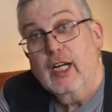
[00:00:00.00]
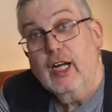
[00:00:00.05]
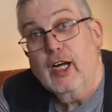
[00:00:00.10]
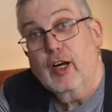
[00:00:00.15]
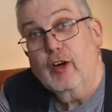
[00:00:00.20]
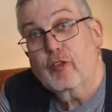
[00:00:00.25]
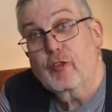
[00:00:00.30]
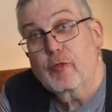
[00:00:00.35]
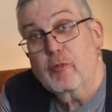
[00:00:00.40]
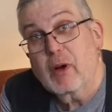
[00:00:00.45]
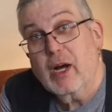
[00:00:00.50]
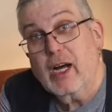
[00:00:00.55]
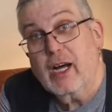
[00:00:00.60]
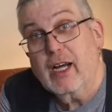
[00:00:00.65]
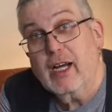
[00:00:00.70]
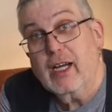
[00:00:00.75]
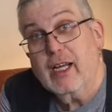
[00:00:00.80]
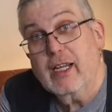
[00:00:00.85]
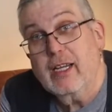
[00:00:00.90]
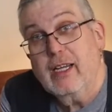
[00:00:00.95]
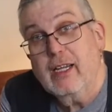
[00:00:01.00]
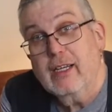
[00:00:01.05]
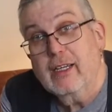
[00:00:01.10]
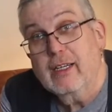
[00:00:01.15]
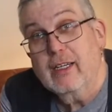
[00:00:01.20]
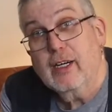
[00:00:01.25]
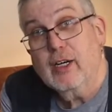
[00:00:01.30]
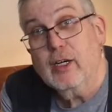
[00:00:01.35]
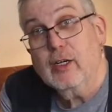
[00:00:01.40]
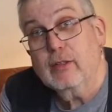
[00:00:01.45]
of my
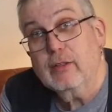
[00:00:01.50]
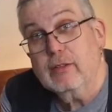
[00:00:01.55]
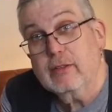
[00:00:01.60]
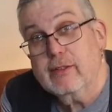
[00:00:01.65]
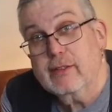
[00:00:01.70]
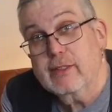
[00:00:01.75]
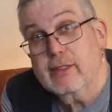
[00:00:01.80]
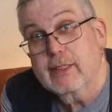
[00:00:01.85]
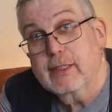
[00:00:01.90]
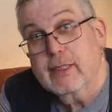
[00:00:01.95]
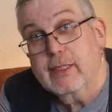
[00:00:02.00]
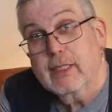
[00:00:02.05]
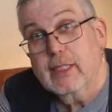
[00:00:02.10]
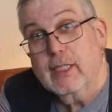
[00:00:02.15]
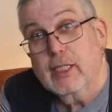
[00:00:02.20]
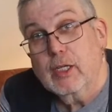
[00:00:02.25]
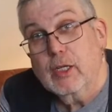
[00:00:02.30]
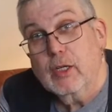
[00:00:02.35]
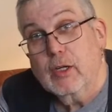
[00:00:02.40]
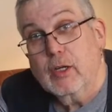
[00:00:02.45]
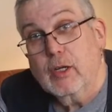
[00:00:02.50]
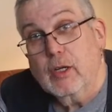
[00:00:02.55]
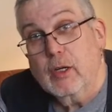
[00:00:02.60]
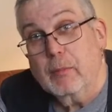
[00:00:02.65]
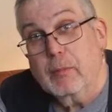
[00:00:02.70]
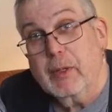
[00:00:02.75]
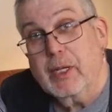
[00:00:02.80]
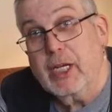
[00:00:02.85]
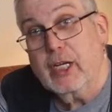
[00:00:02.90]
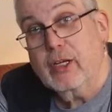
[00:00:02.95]
old
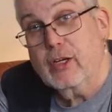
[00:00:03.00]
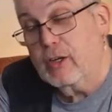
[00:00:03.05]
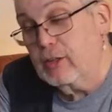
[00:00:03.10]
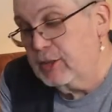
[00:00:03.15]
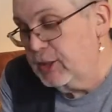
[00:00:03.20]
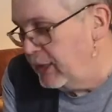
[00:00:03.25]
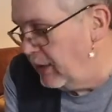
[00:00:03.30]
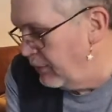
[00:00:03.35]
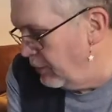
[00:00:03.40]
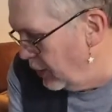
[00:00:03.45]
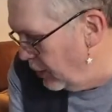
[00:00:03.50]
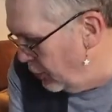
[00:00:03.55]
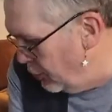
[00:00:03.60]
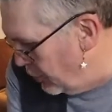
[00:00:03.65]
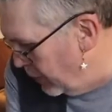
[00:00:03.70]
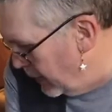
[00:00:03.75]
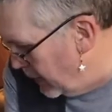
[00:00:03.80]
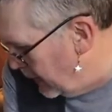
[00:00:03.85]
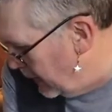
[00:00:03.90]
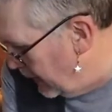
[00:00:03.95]
Mini Korg 700.